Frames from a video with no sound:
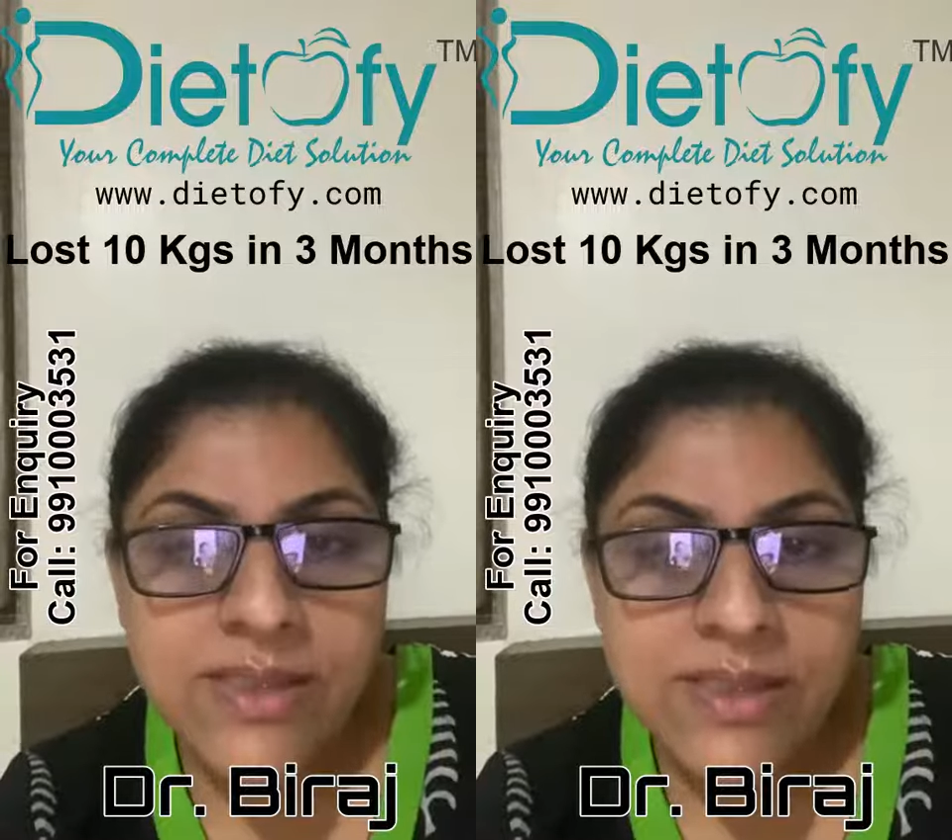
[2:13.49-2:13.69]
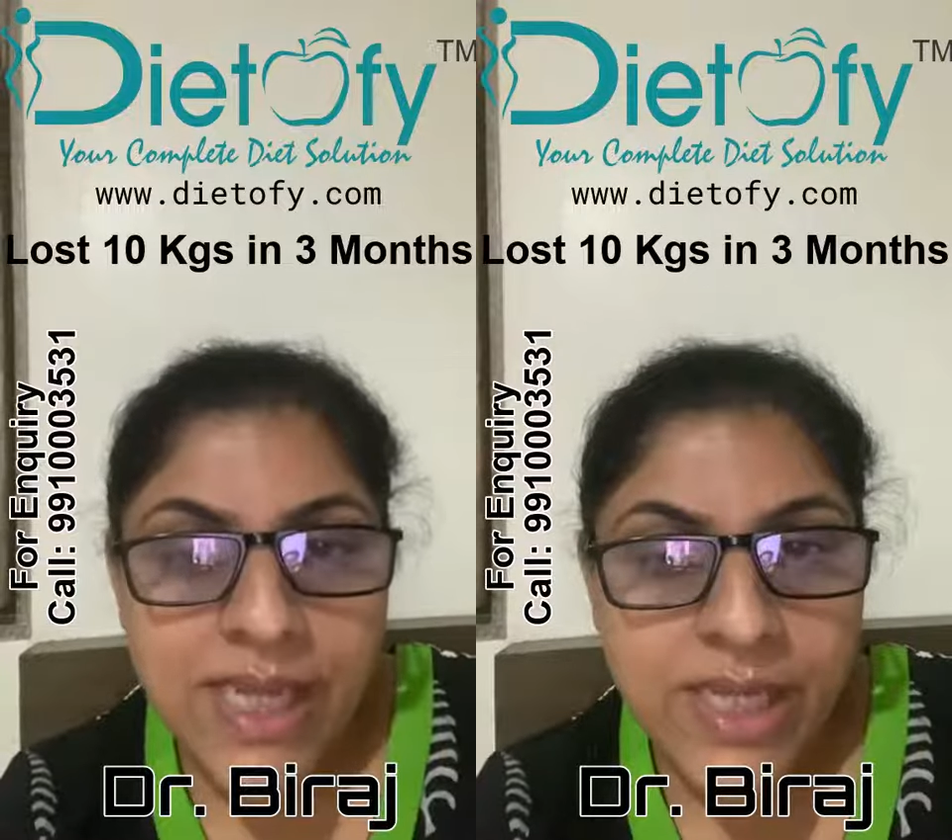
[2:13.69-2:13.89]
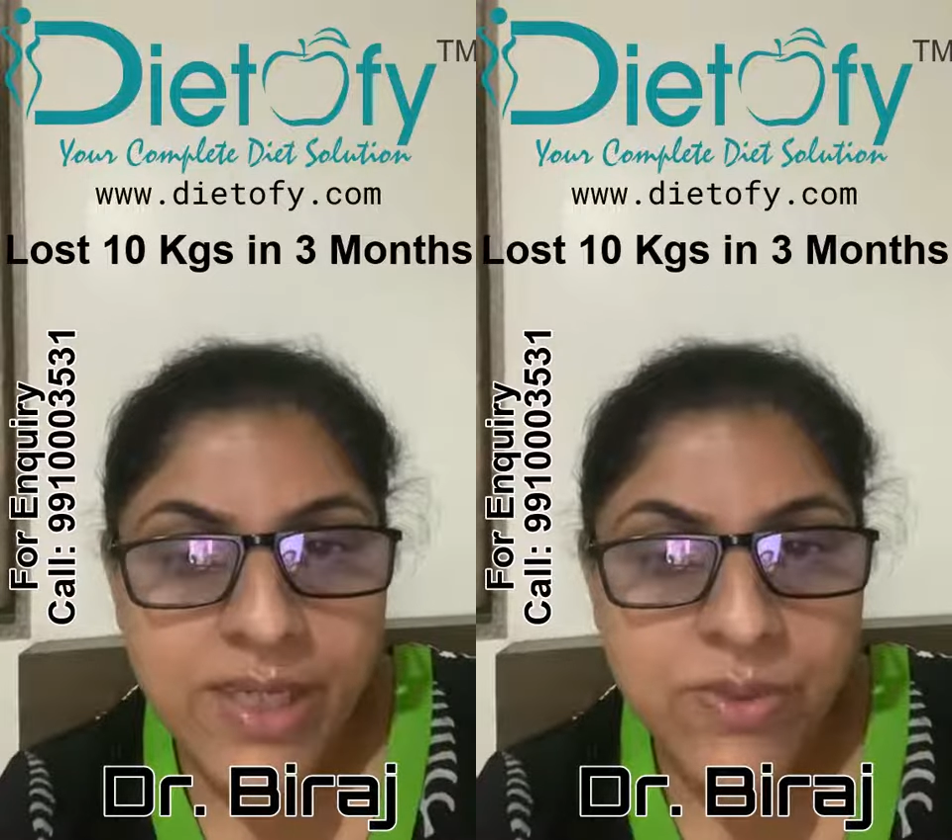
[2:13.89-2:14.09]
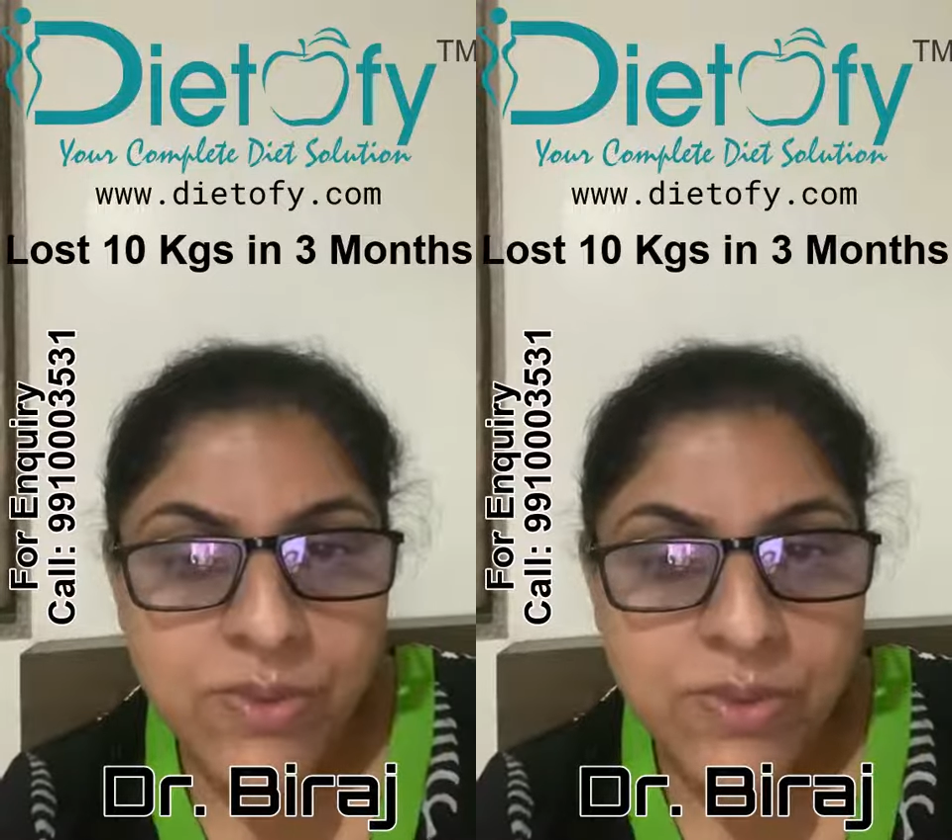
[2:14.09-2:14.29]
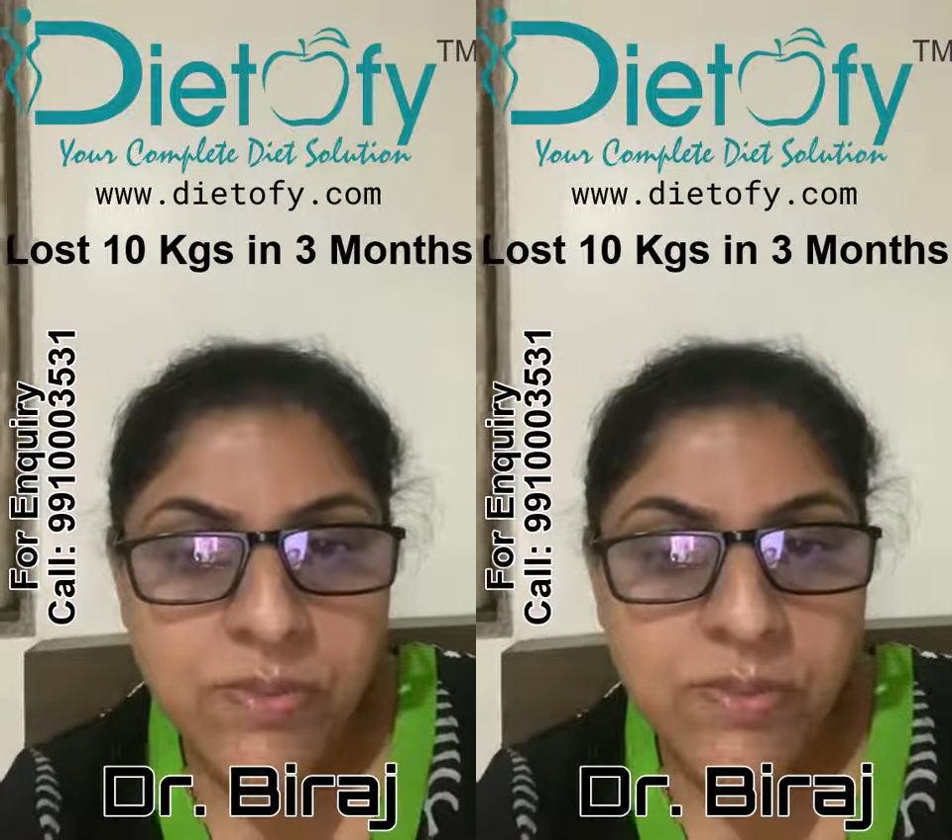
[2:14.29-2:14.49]
Thank you.
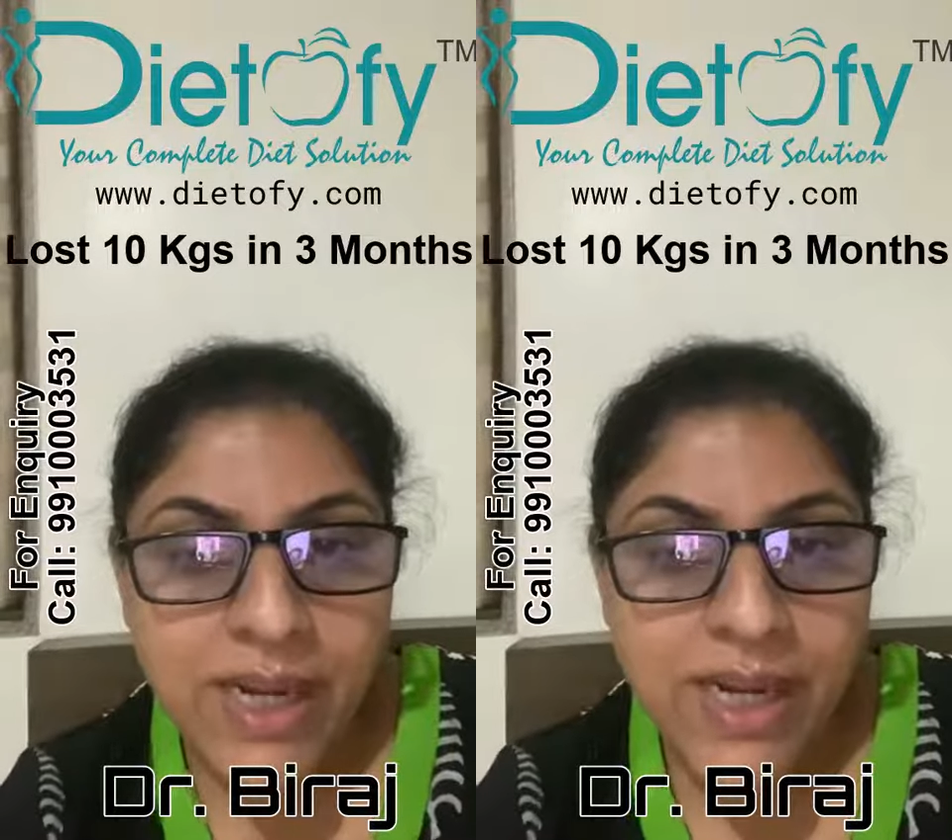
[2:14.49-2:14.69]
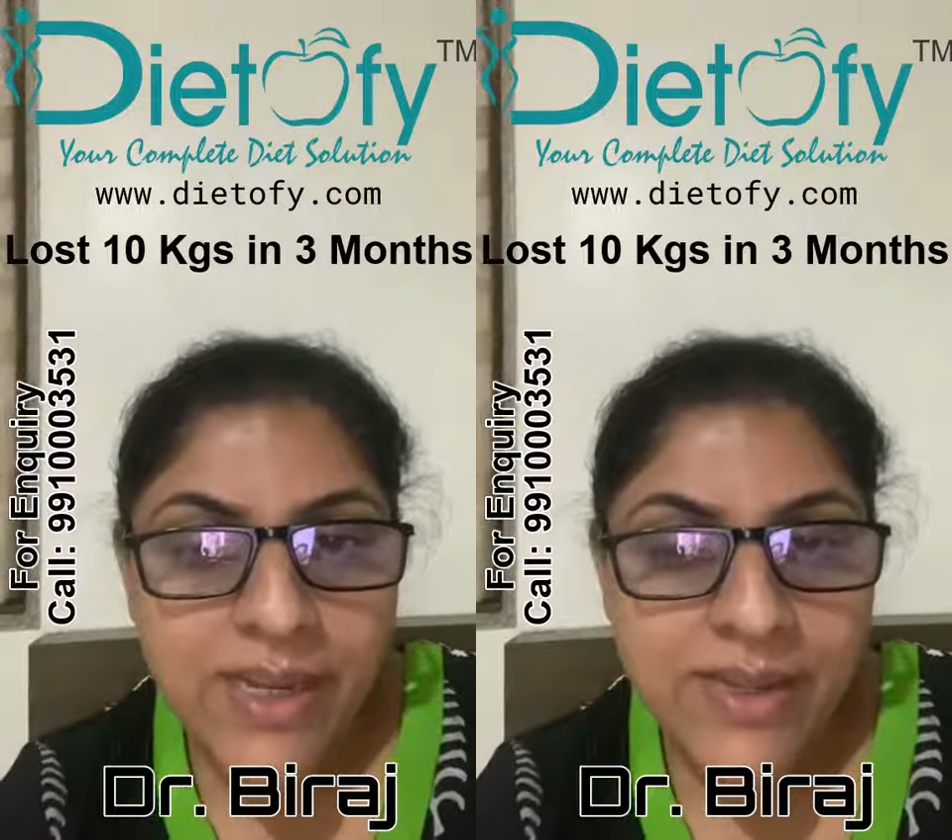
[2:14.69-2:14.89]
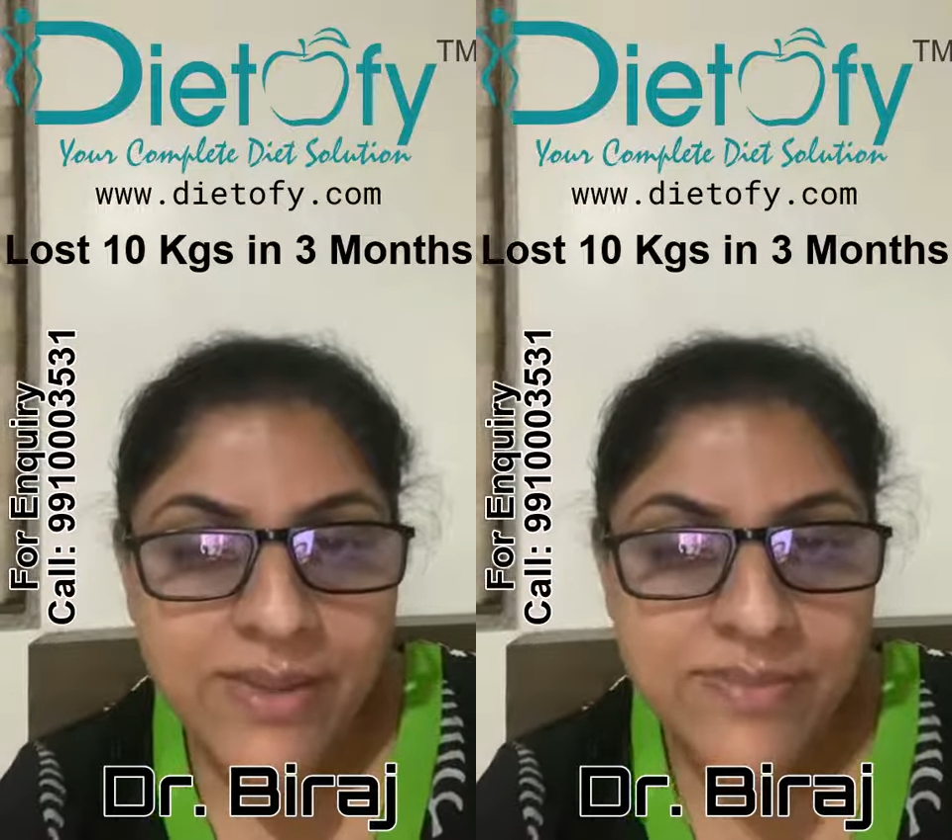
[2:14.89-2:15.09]
Bye.